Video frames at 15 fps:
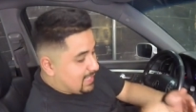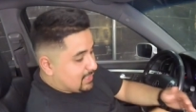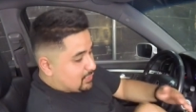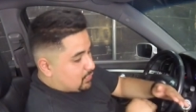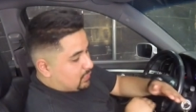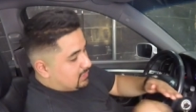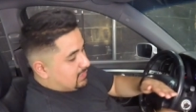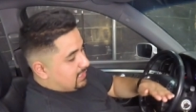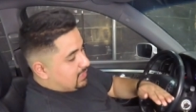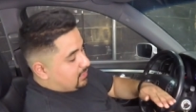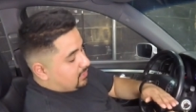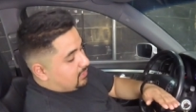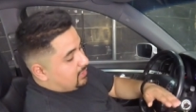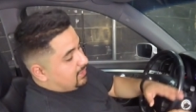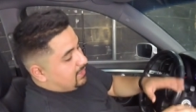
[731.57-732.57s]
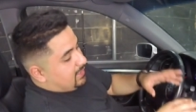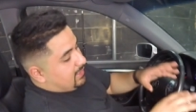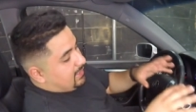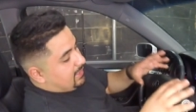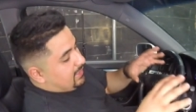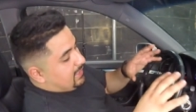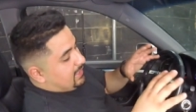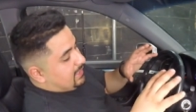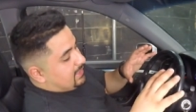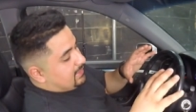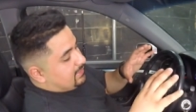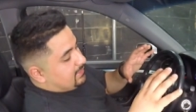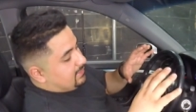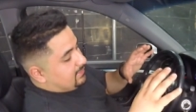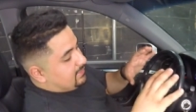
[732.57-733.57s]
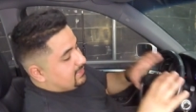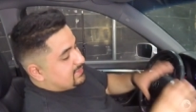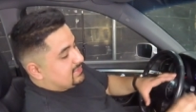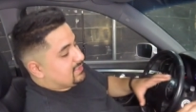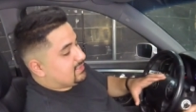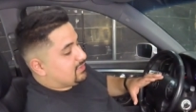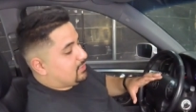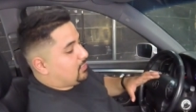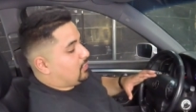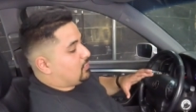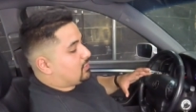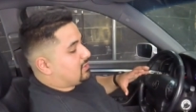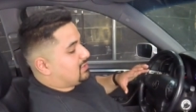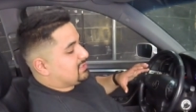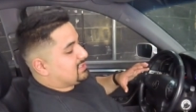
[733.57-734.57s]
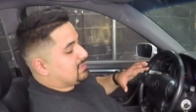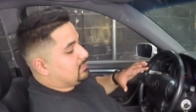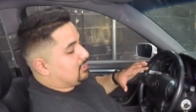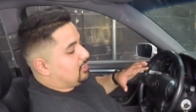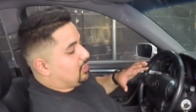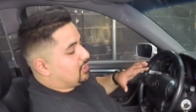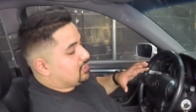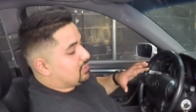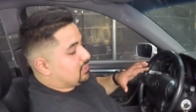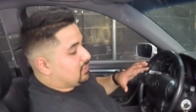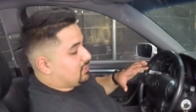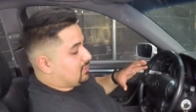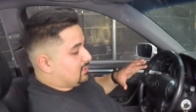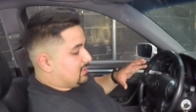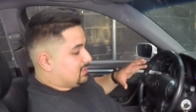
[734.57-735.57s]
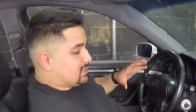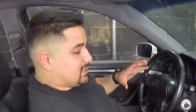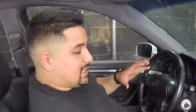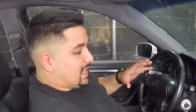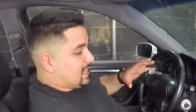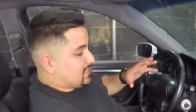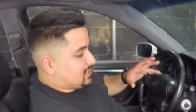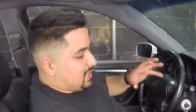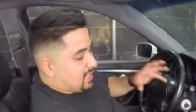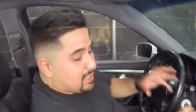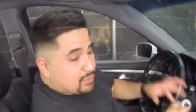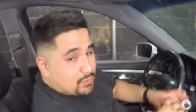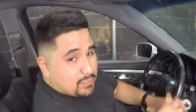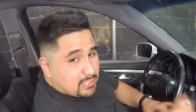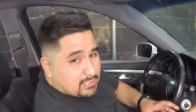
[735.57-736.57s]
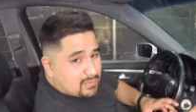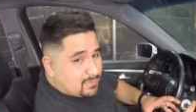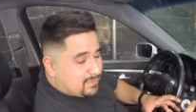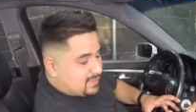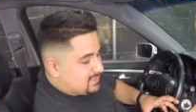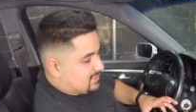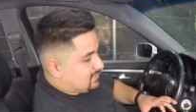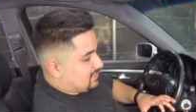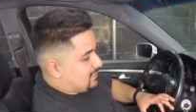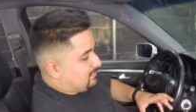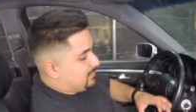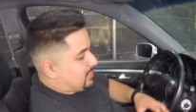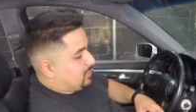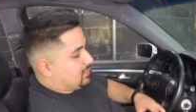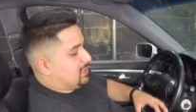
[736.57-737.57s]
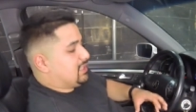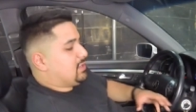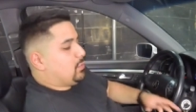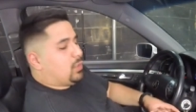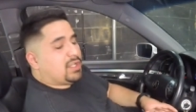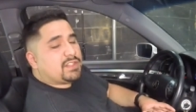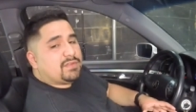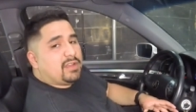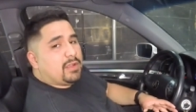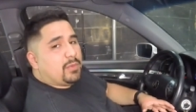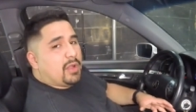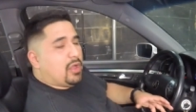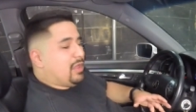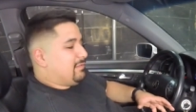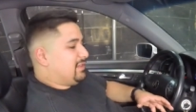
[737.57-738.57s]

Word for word: Android layer, and this is their own custom launcher slash Android interface that they've built, and it works very well.